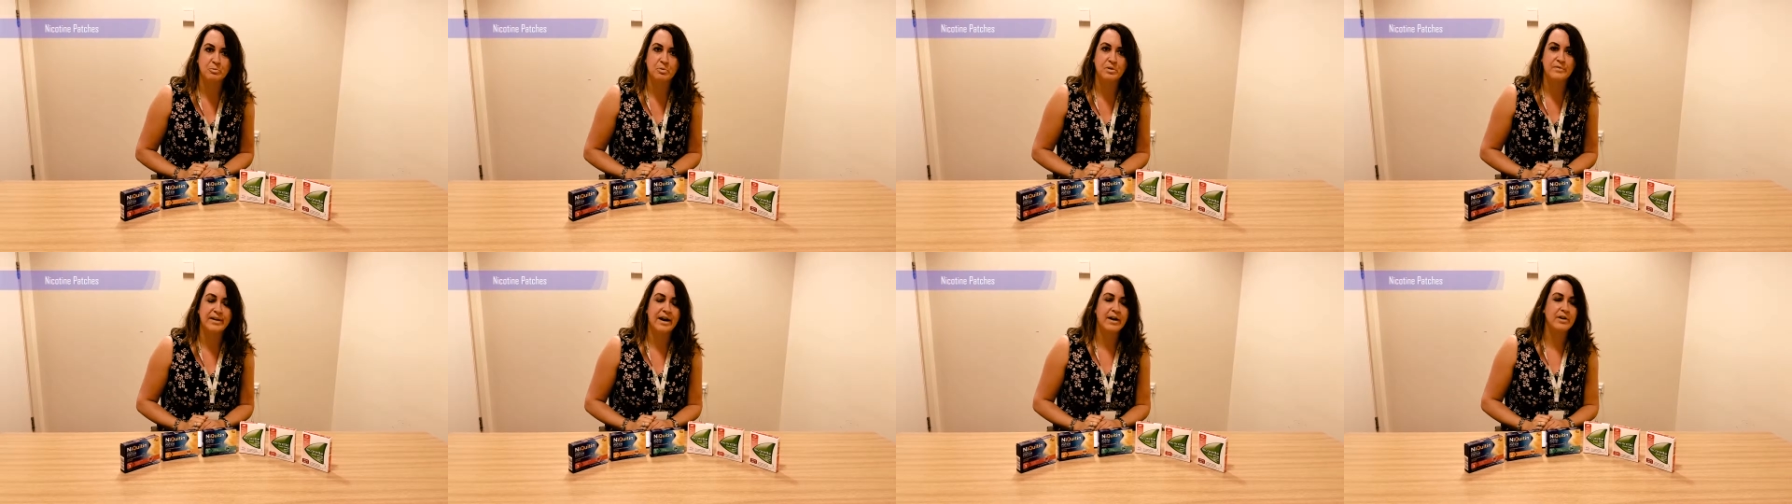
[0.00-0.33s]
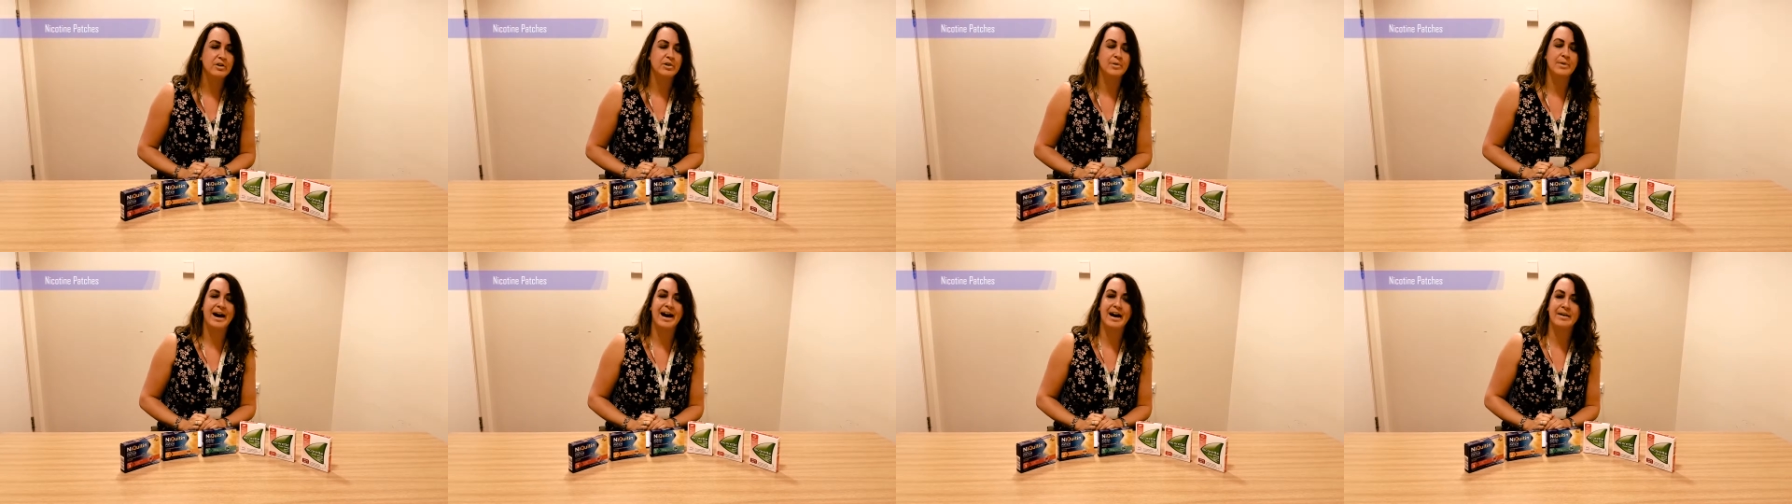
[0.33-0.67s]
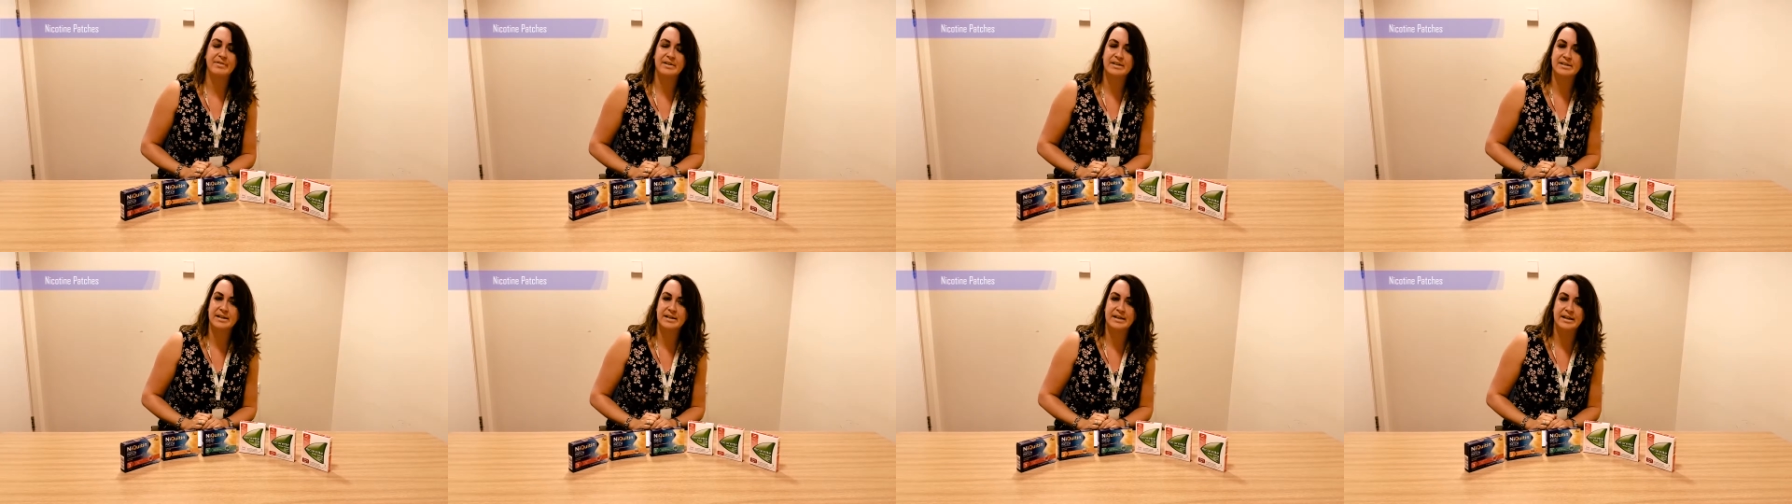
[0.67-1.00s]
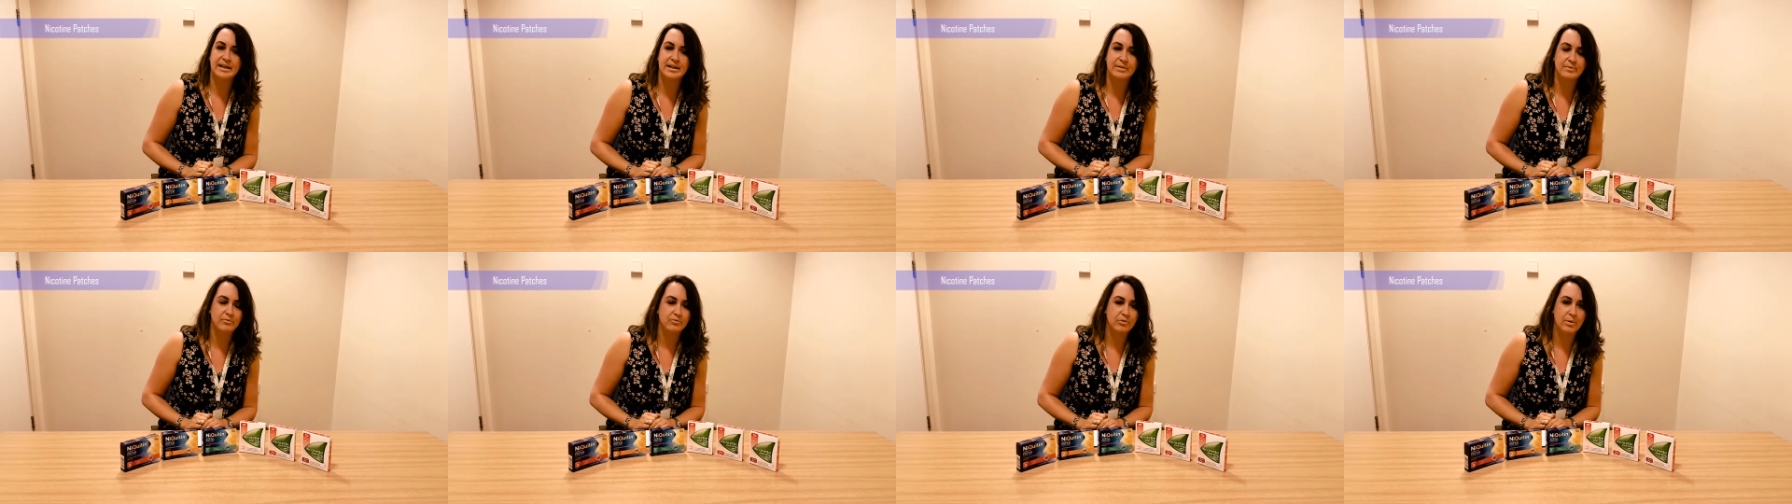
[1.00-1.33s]
without you having to
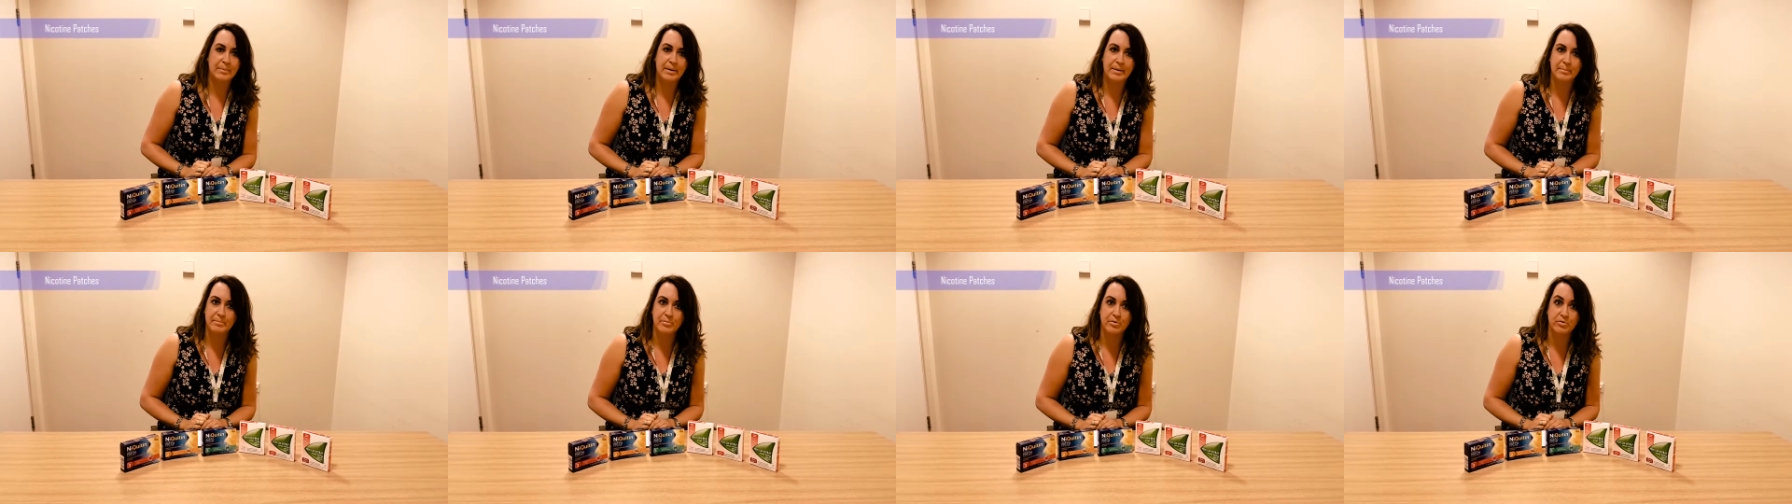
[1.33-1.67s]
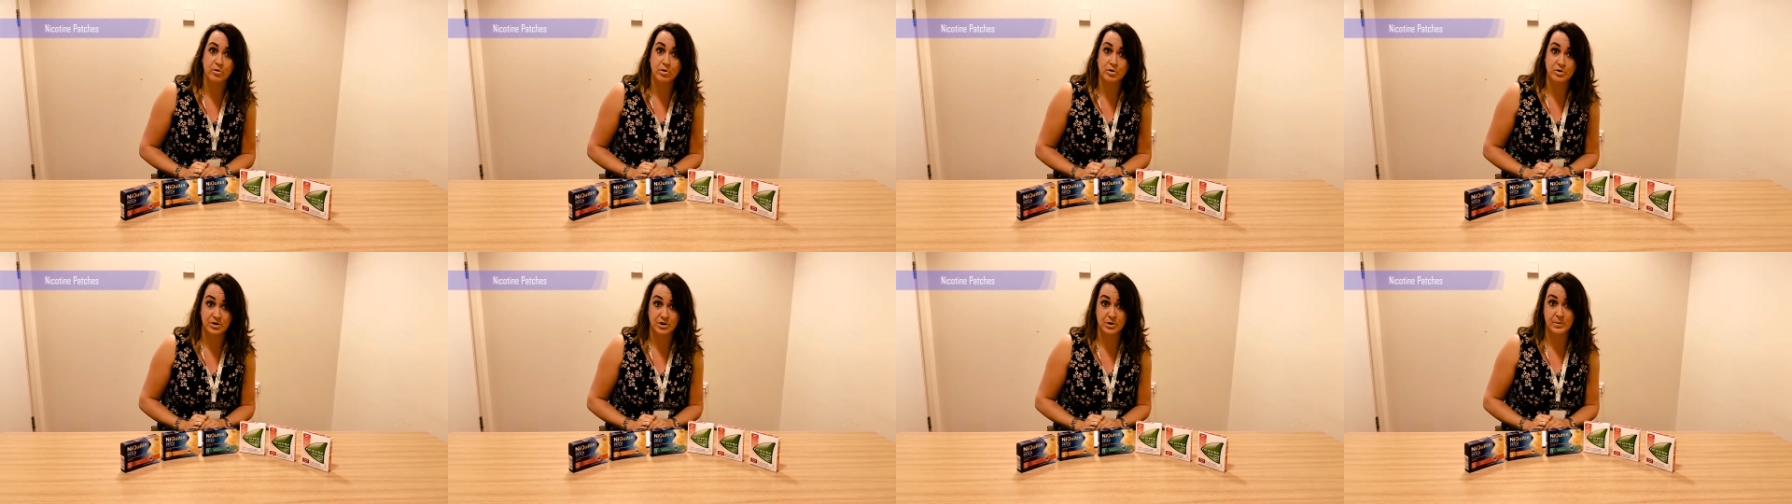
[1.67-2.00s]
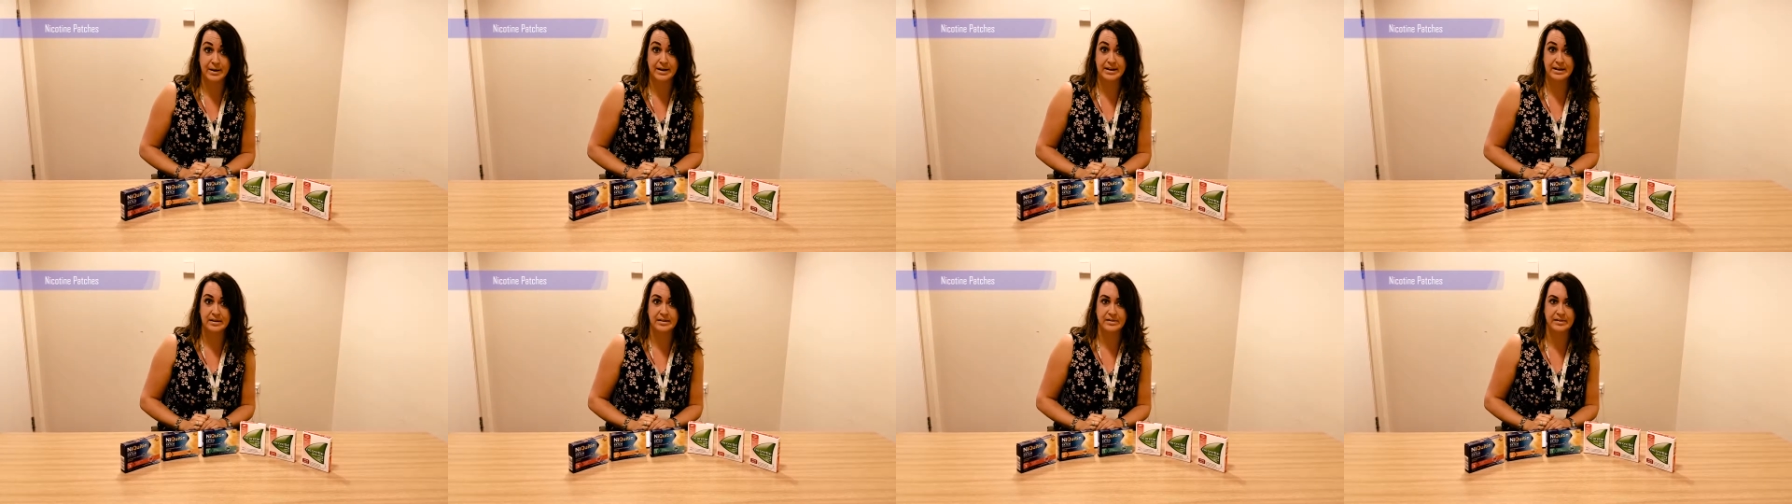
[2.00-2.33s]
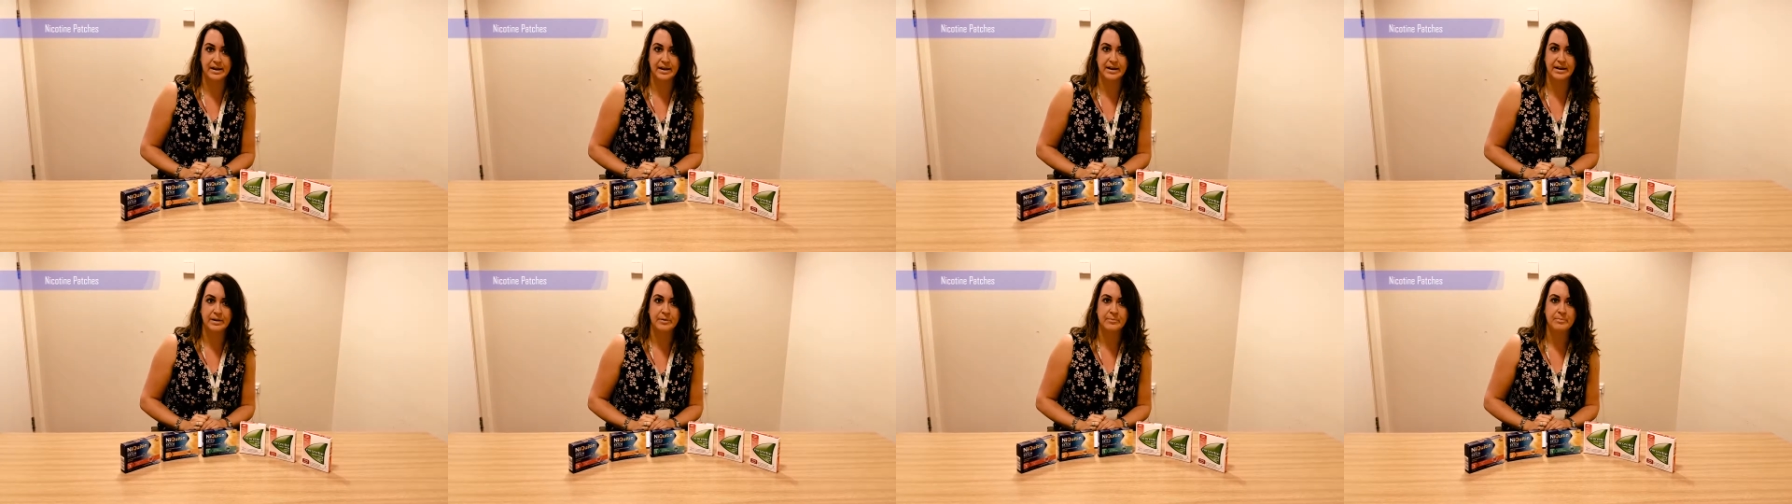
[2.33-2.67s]
even remember or do
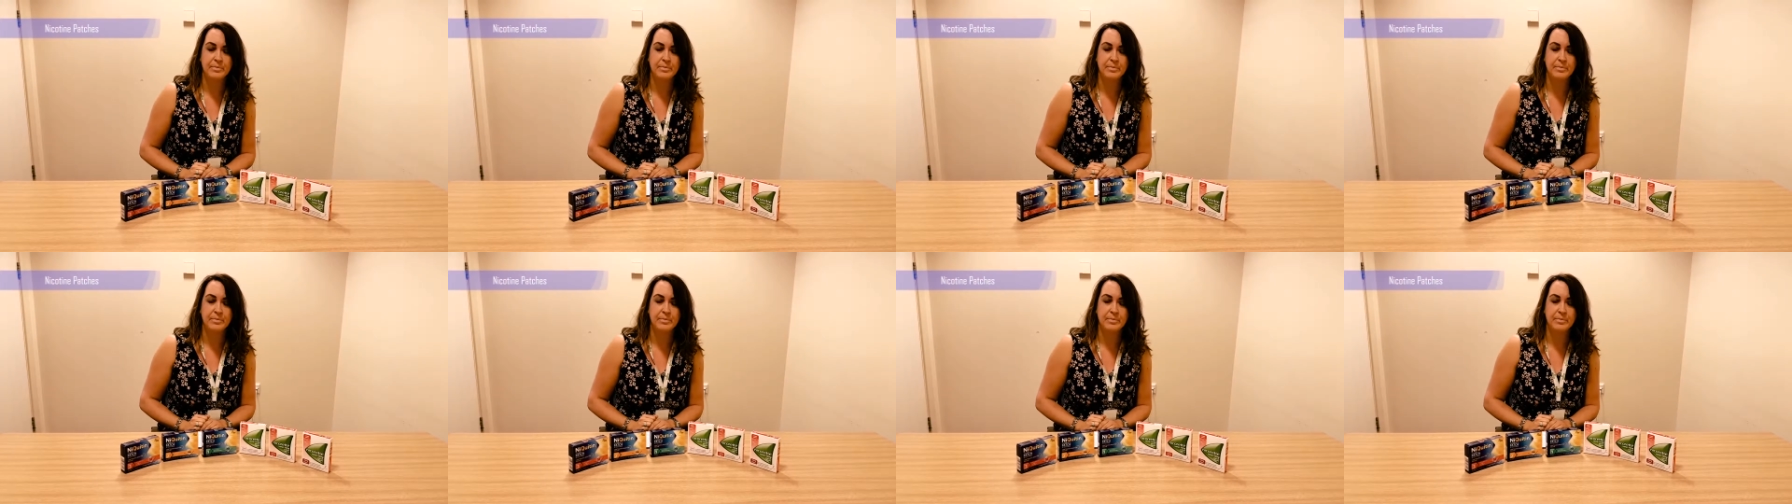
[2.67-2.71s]
anything.